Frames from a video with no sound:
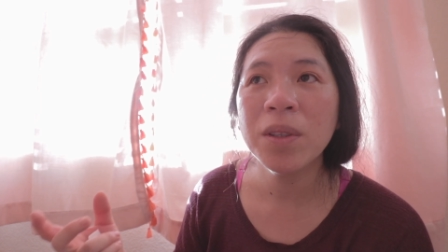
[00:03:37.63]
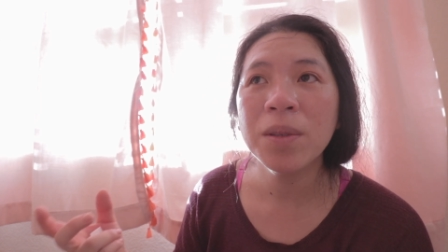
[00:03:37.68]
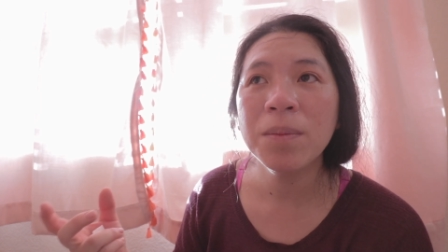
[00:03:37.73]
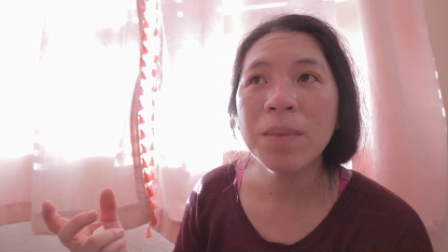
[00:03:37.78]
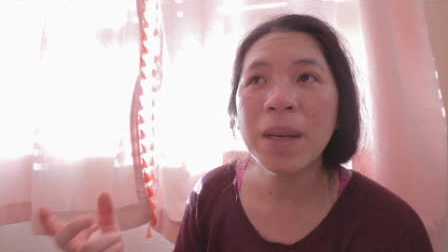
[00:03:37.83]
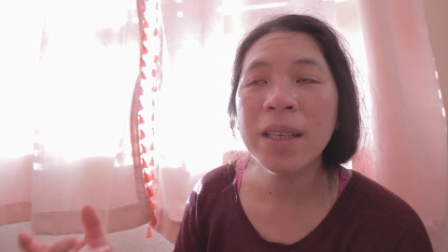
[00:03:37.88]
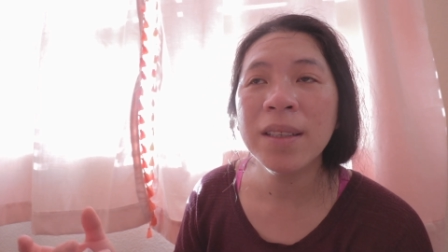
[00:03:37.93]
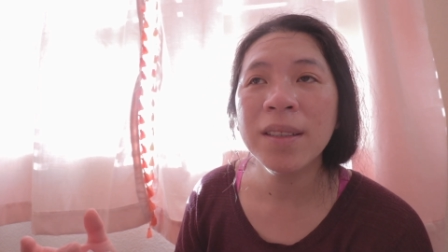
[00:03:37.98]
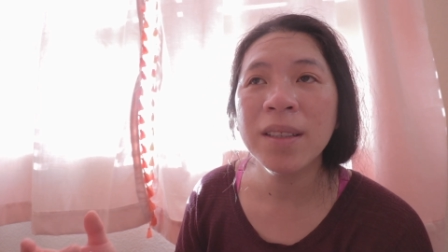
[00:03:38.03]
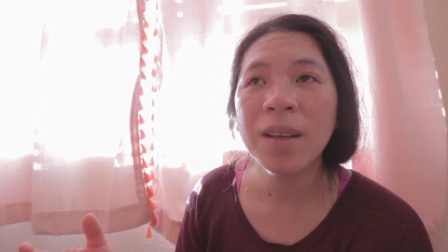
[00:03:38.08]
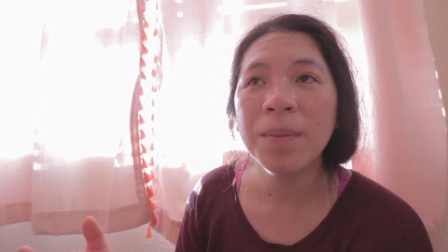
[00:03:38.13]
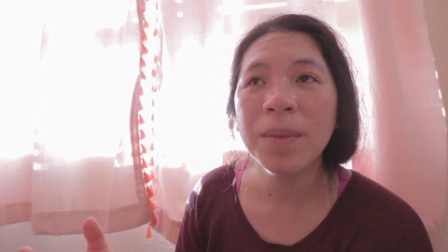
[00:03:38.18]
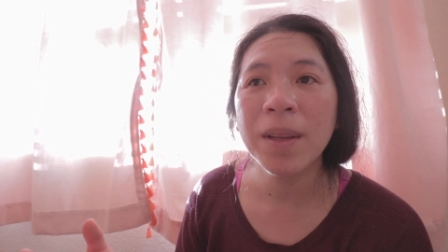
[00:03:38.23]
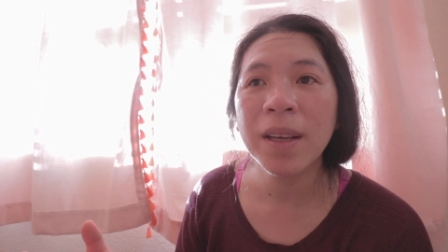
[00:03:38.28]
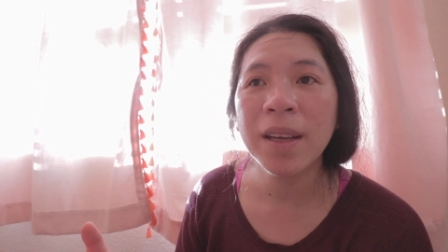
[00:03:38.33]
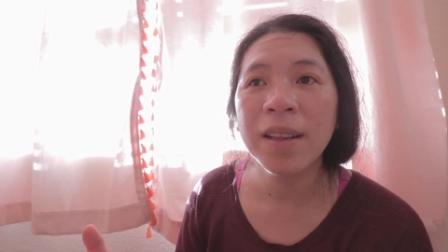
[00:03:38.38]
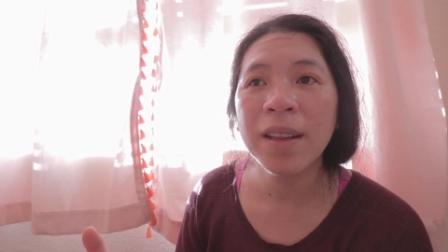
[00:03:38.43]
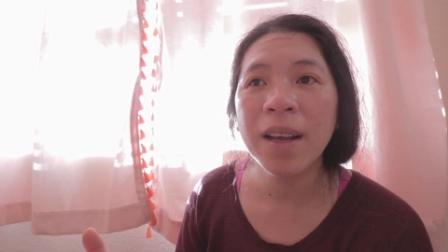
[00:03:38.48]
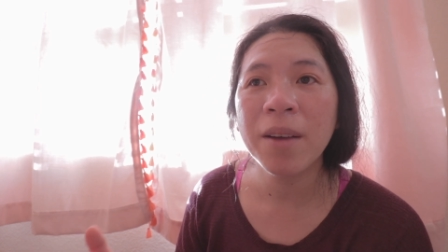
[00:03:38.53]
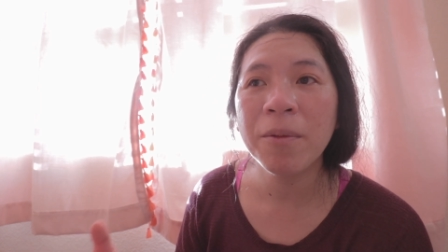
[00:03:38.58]
to make
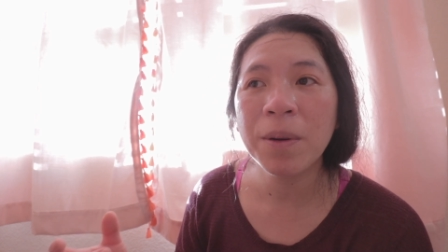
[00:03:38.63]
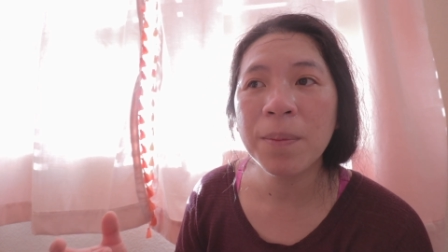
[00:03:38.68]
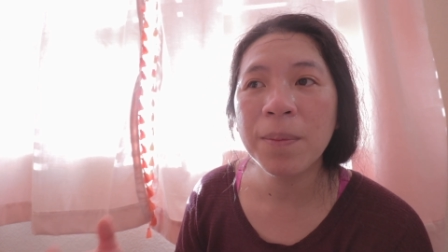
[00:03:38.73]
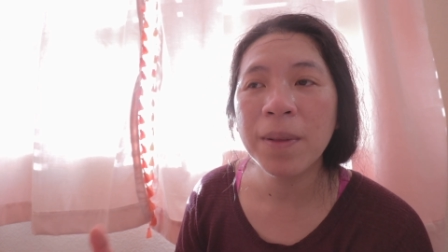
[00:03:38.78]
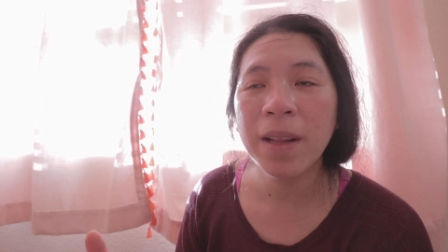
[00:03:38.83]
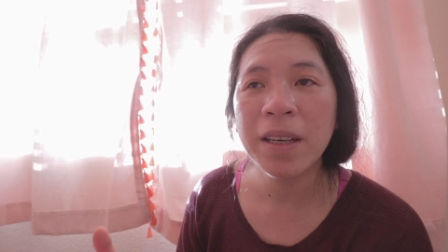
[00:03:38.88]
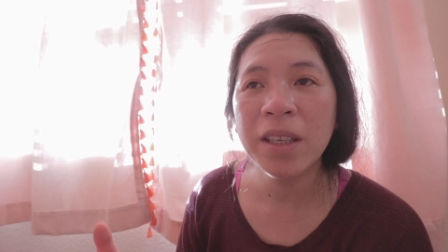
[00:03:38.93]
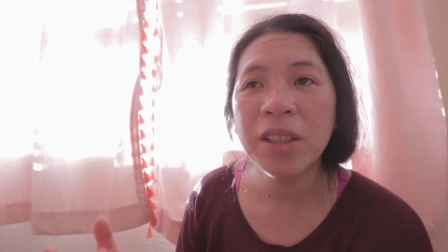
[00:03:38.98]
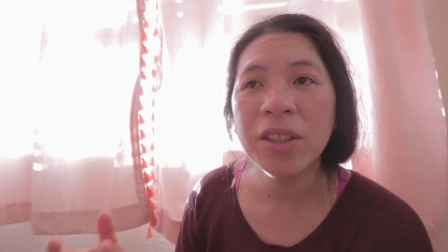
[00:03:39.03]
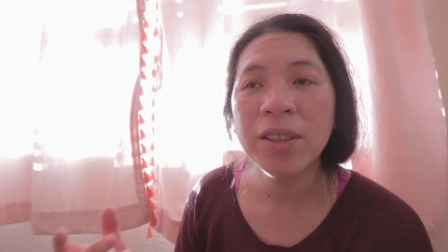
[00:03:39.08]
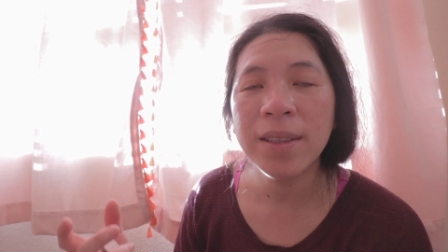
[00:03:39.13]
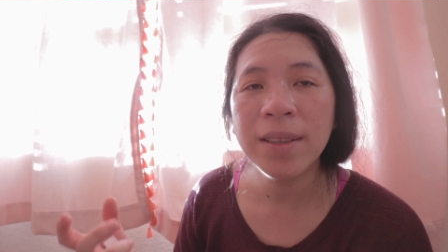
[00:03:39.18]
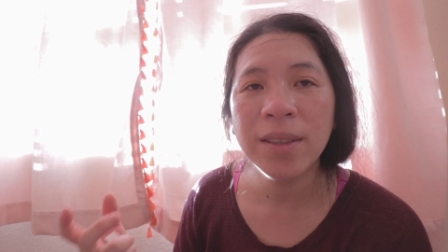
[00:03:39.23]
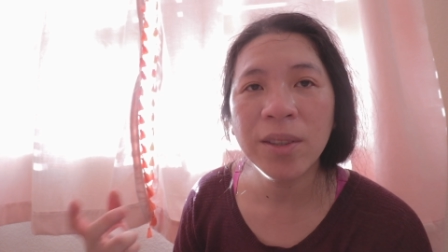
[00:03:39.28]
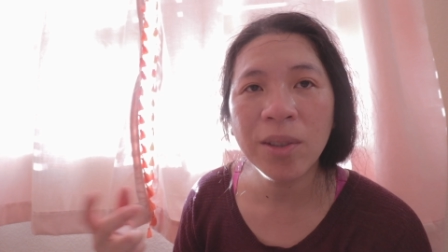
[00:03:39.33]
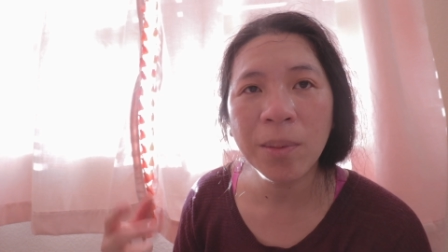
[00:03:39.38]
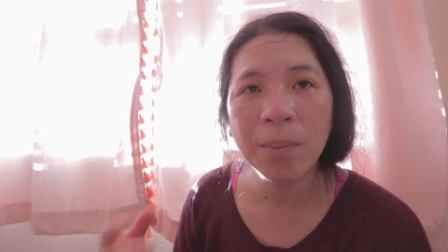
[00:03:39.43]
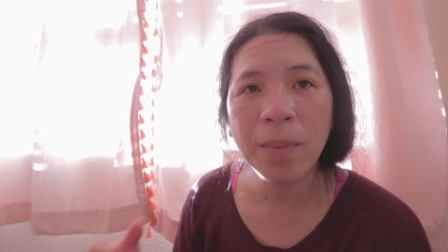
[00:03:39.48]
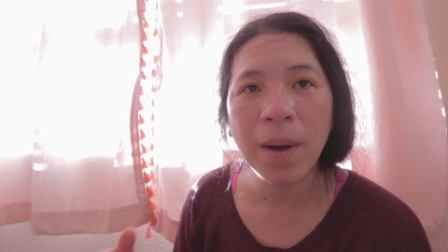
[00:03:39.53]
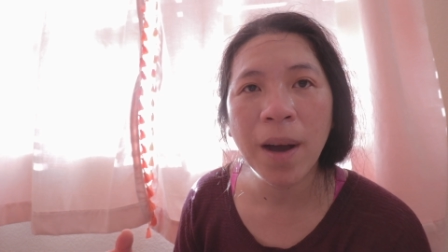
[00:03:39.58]
something that replenishes
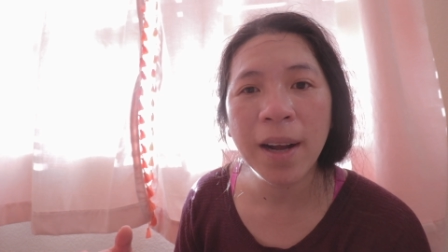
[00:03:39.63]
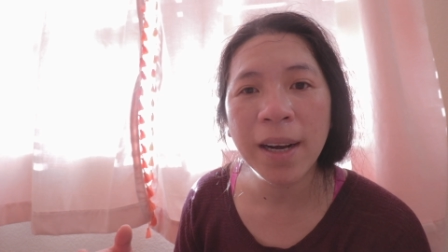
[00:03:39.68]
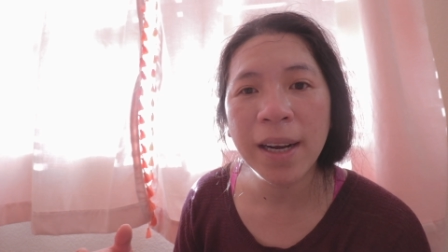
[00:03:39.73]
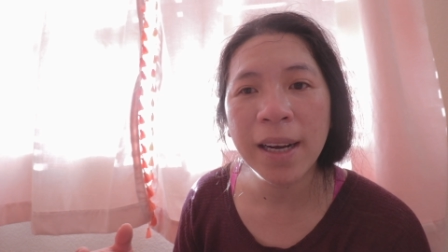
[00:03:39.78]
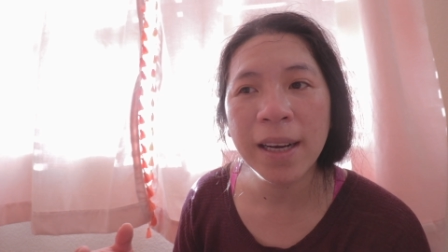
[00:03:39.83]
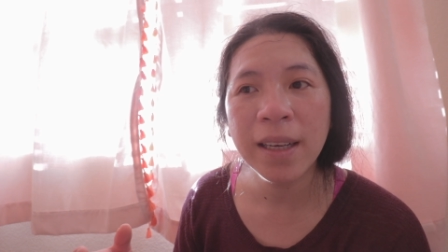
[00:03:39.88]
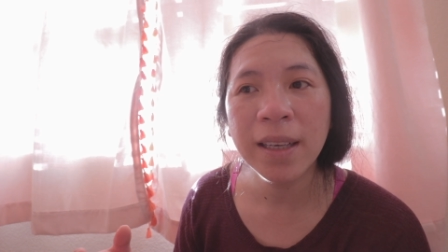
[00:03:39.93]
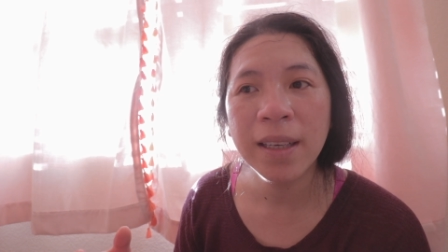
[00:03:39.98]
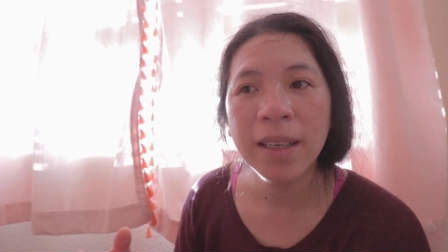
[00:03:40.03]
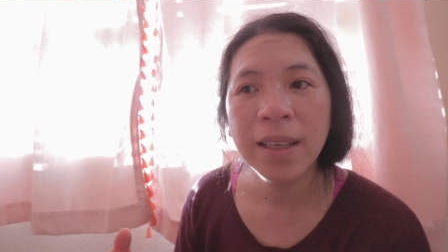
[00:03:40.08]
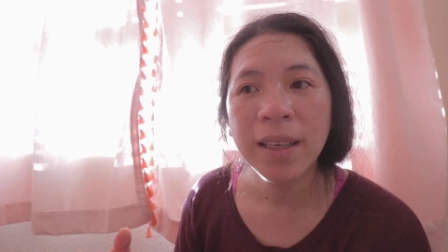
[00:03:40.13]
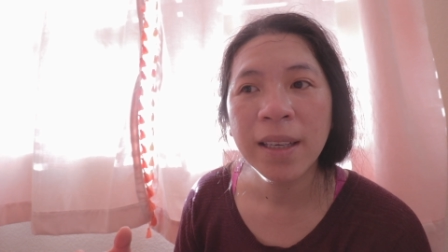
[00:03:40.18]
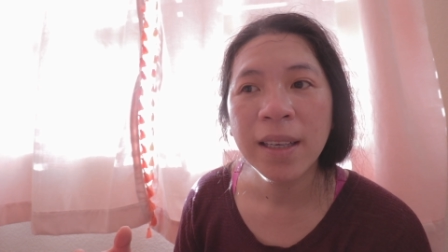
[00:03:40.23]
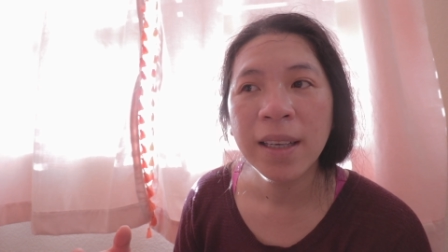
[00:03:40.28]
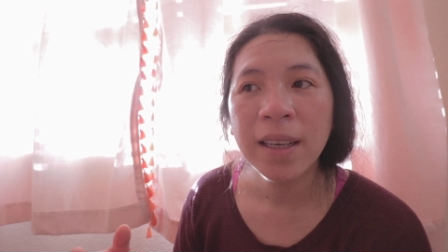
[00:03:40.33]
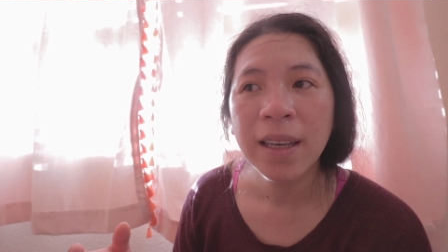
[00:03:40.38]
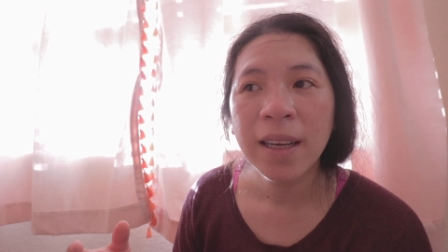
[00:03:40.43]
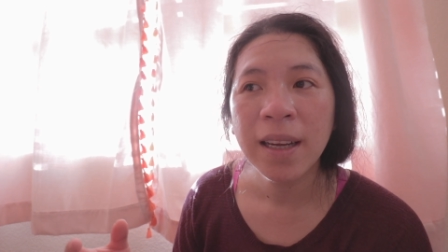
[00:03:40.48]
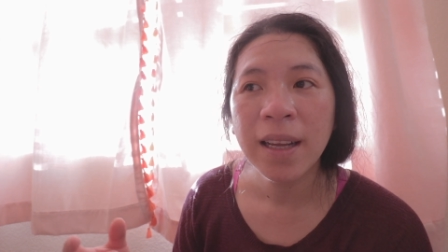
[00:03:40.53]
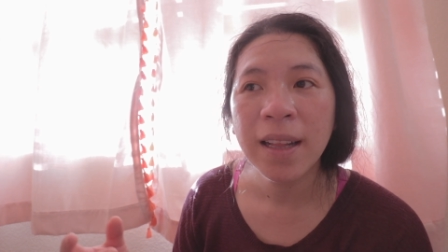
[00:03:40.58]
your body,
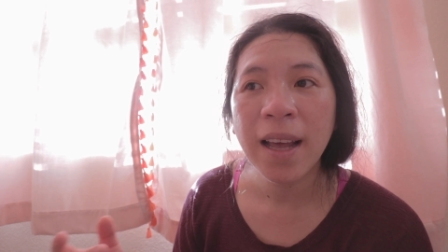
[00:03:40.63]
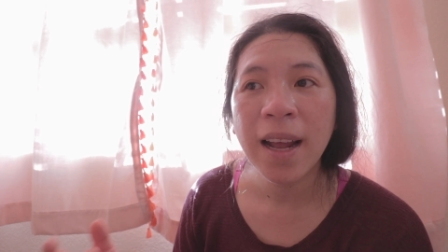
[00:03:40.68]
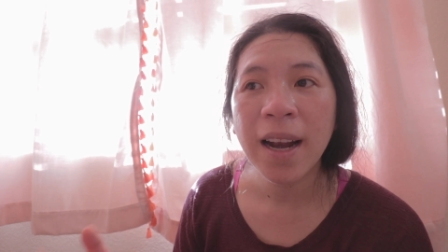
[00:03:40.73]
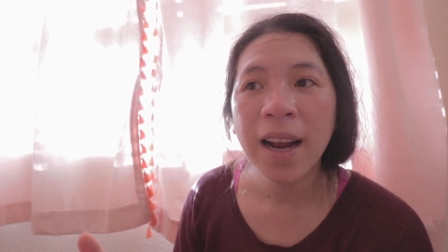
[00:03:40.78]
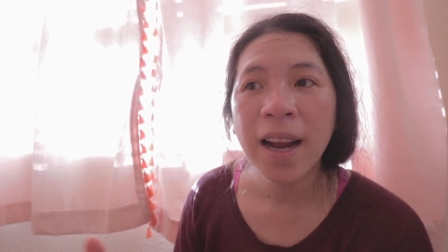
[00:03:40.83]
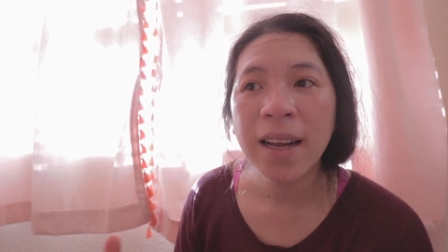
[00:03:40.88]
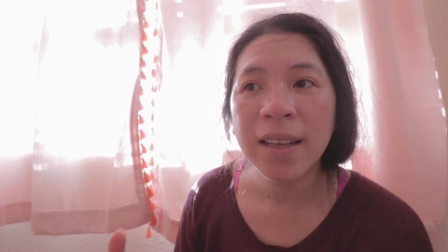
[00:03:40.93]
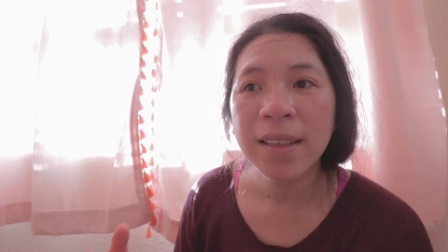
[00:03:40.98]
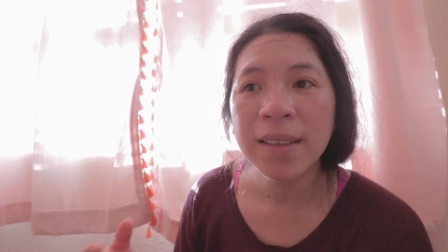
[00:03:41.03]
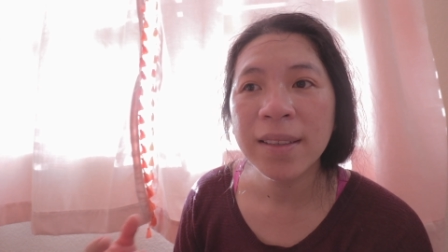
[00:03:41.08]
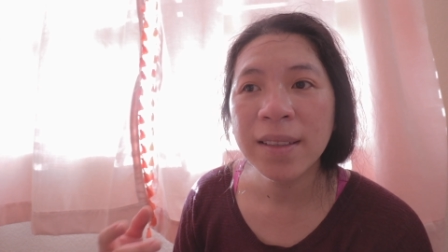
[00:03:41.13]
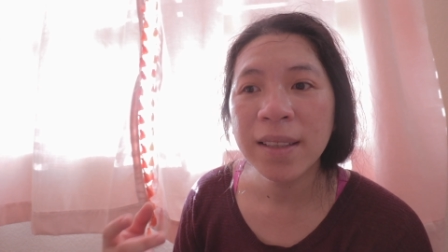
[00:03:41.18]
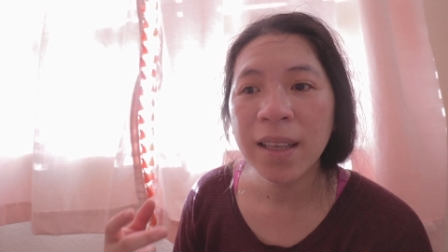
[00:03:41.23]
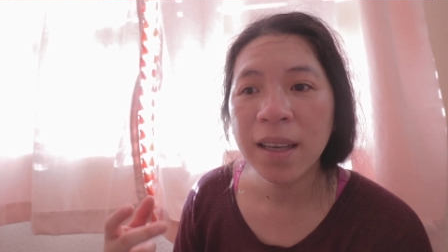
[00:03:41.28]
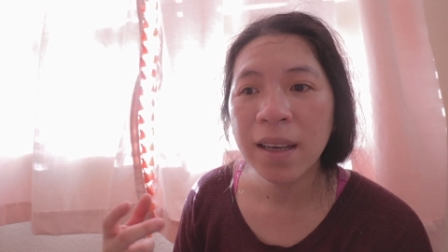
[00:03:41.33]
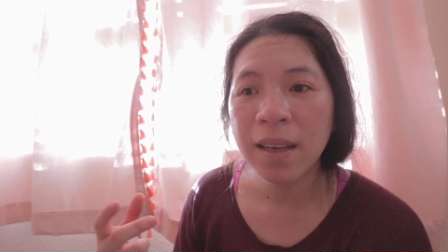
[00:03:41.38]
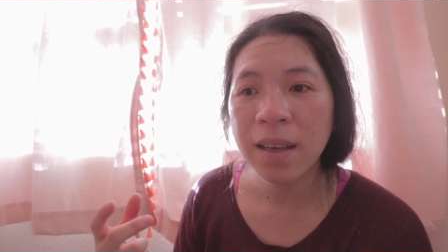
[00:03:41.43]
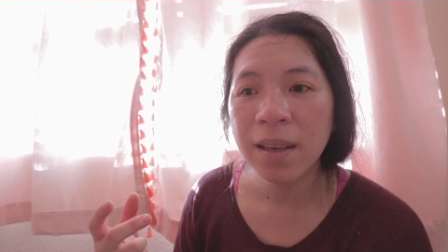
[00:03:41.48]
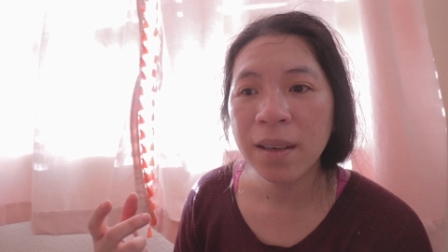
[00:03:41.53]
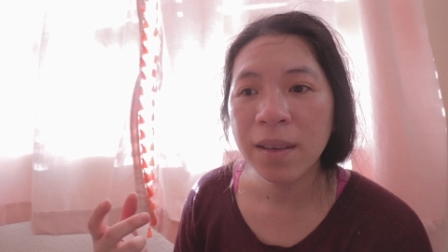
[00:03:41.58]
that has
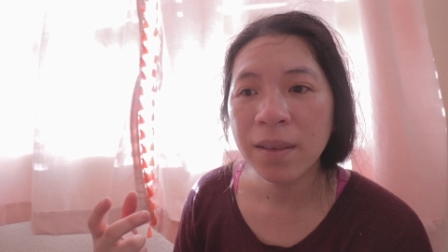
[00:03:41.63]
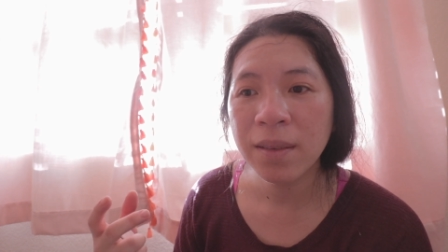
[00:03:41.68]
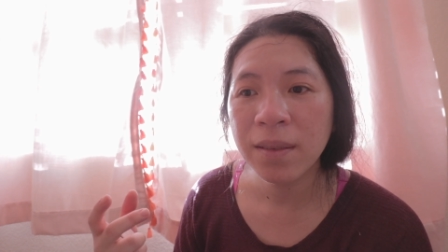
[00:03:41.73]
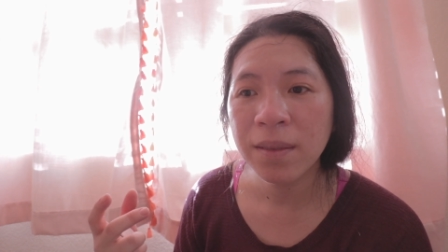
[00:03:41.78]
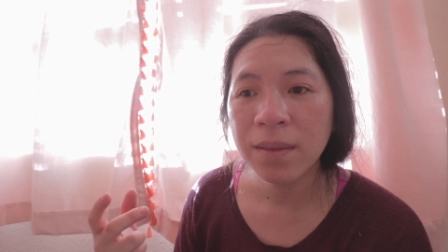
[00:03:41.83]
the